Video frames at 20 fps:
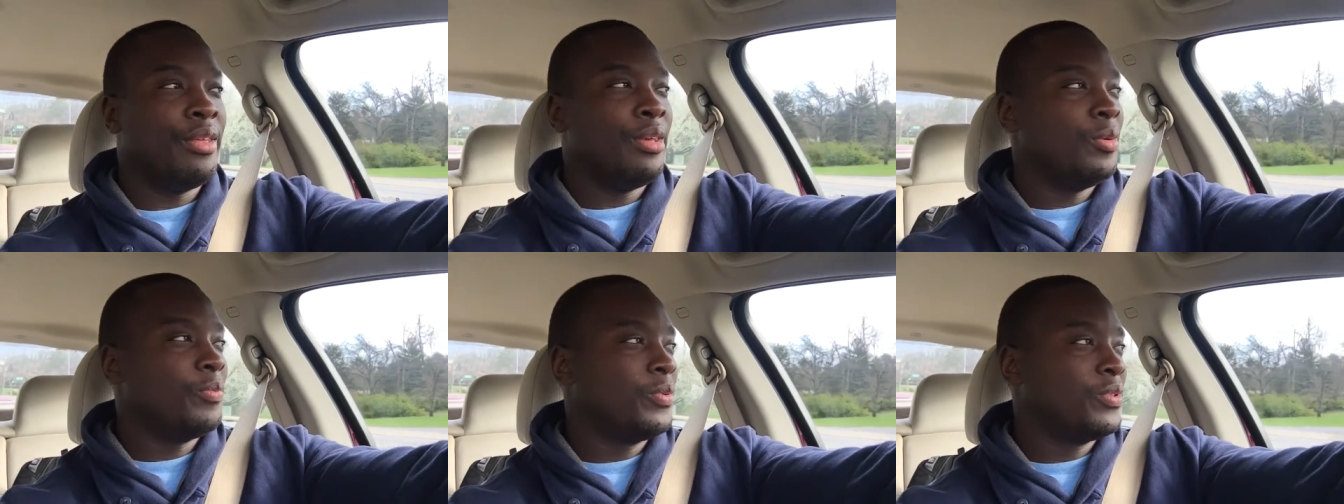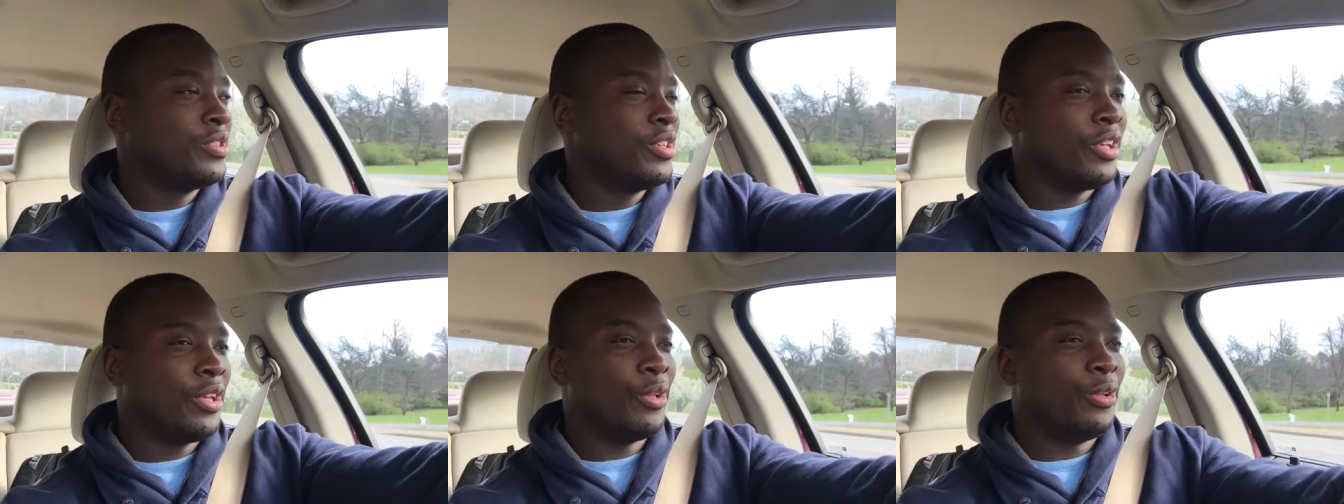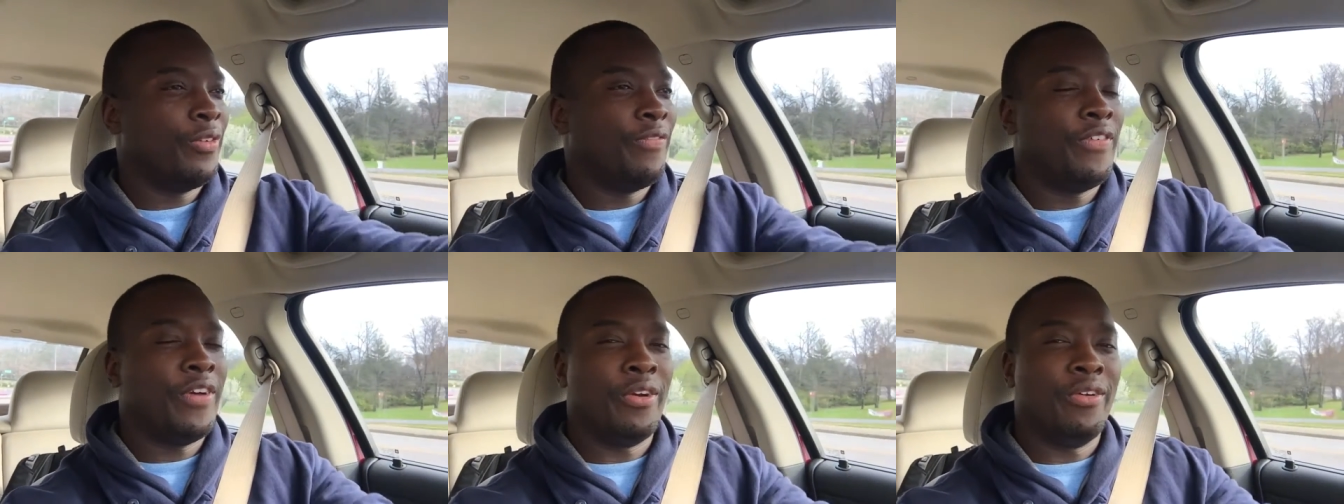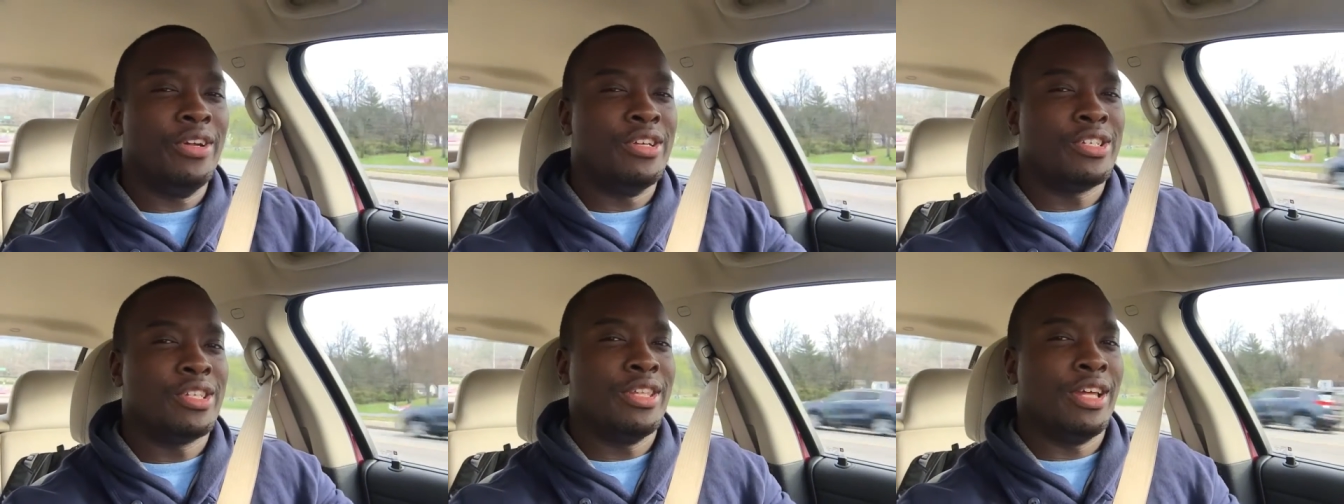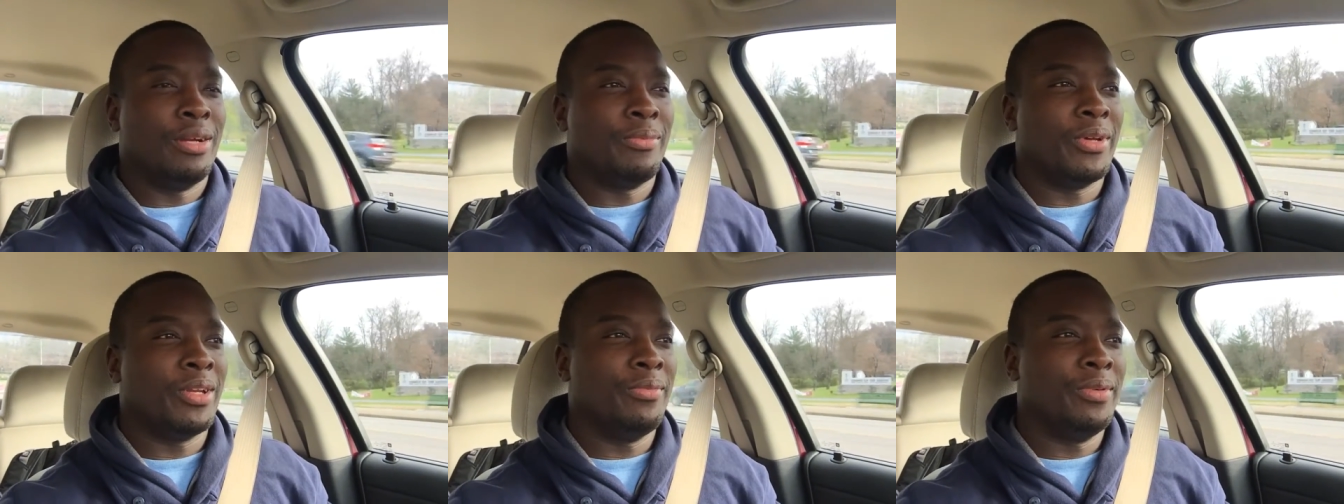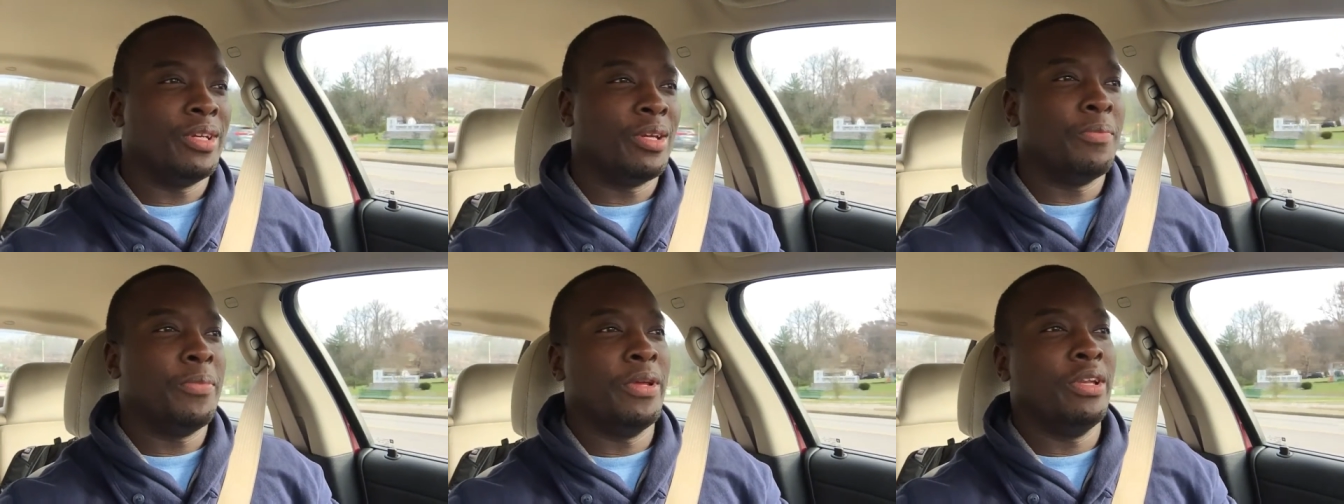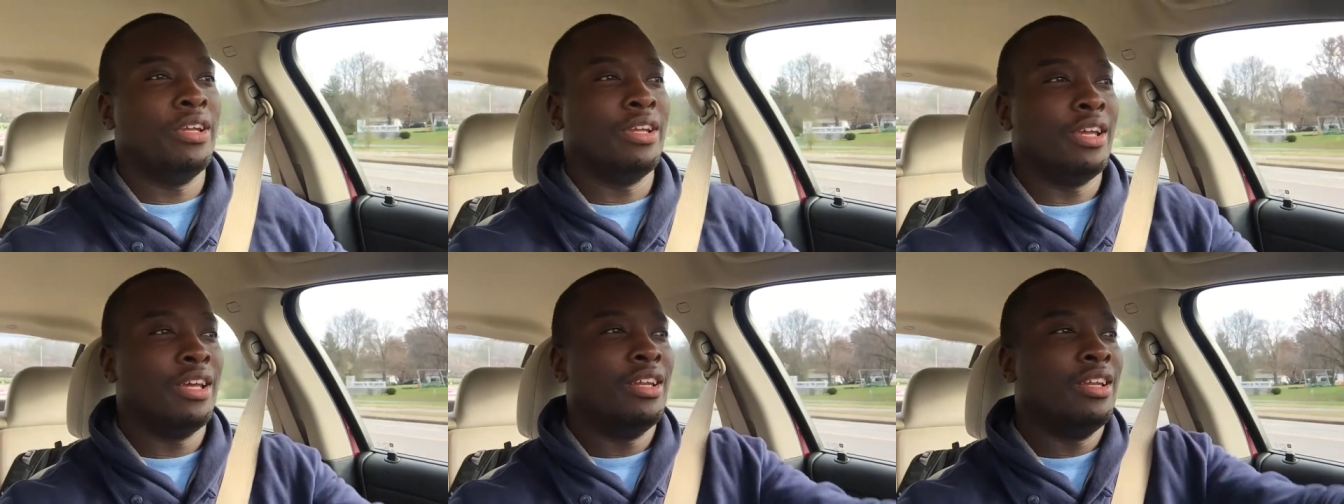The particular federation that I'm going to be
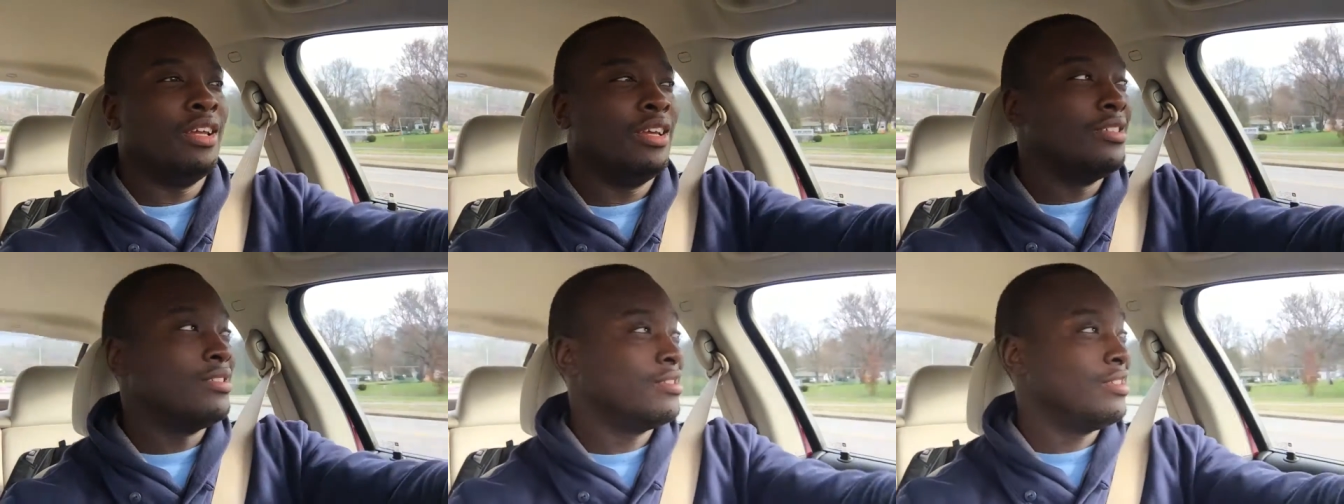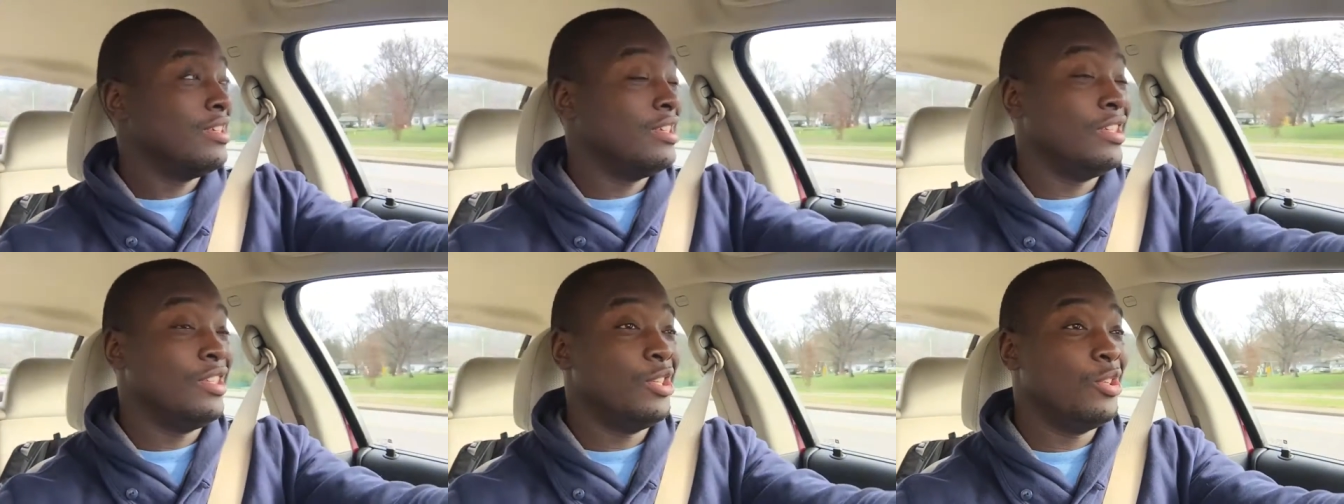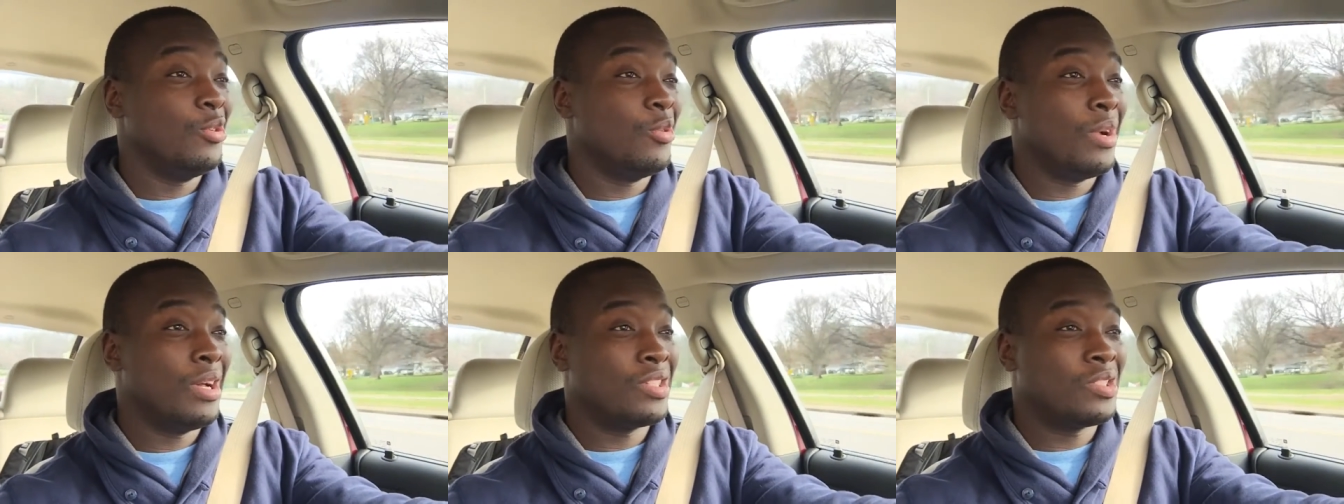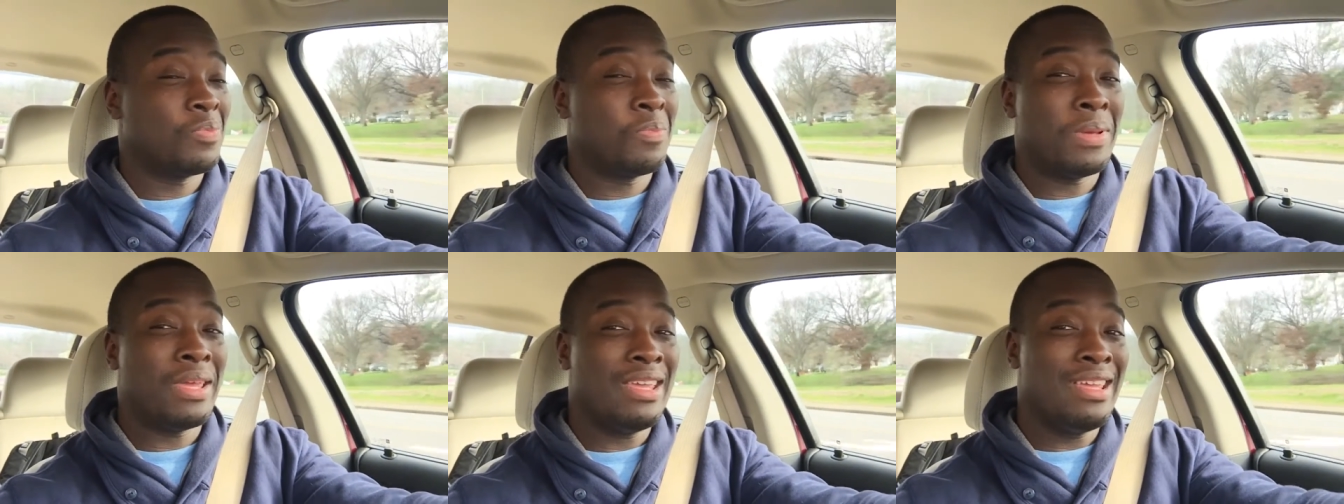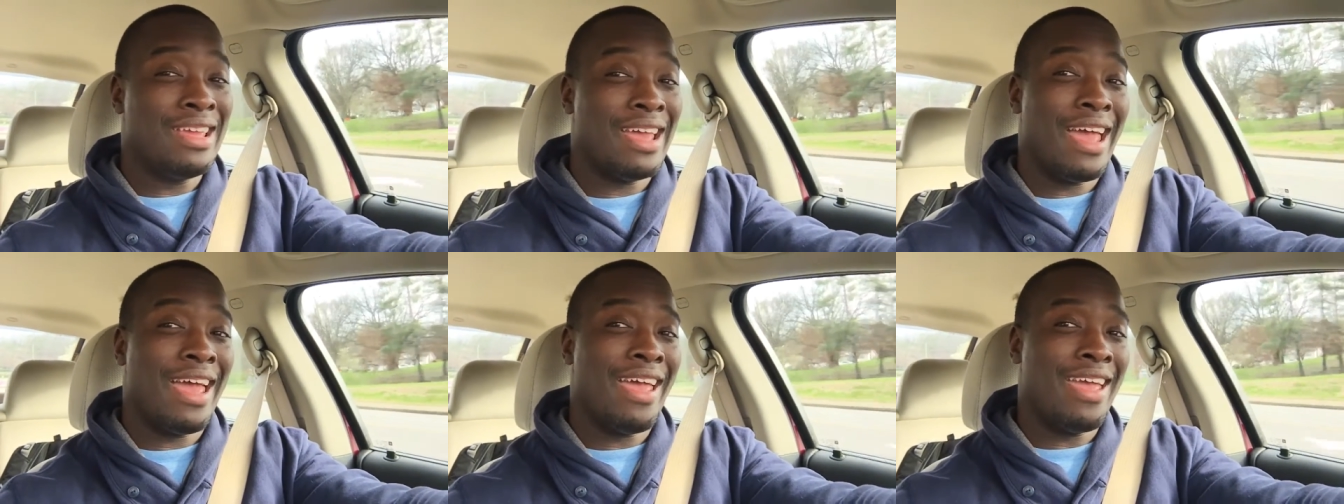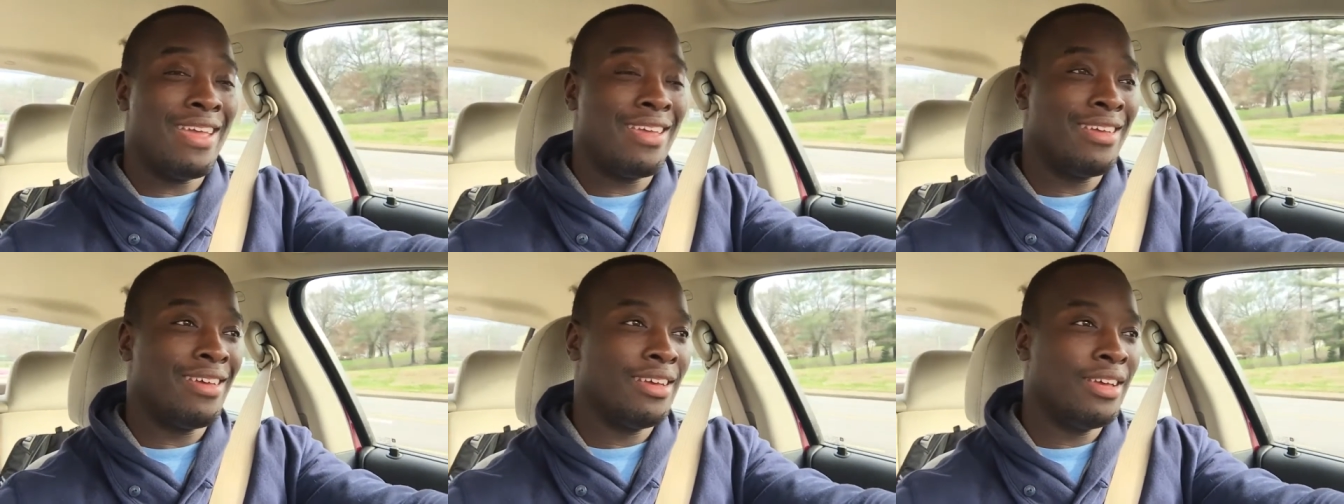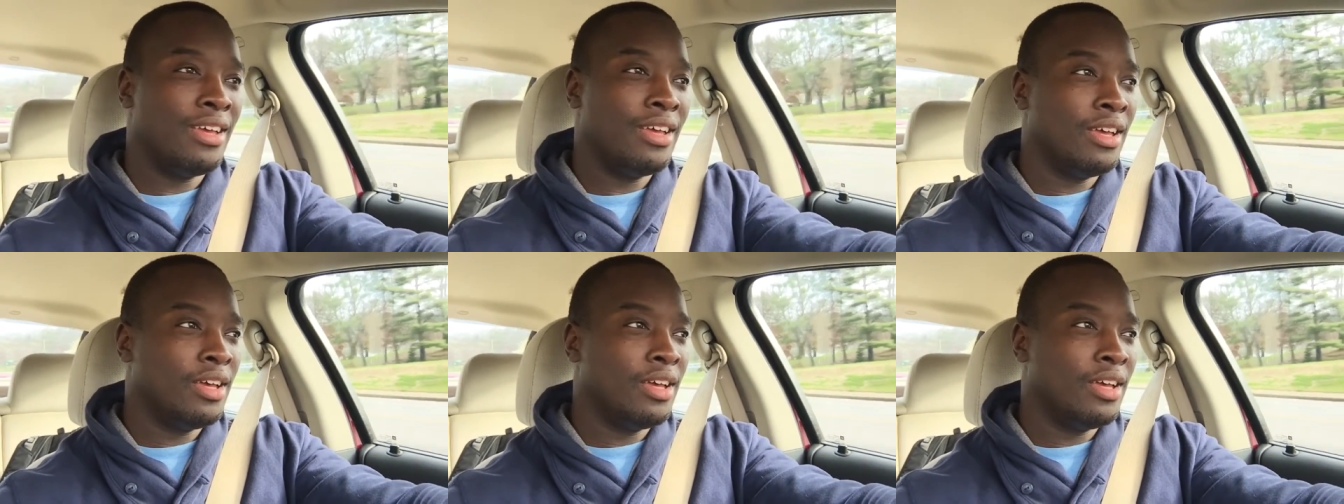competing in is the USPA.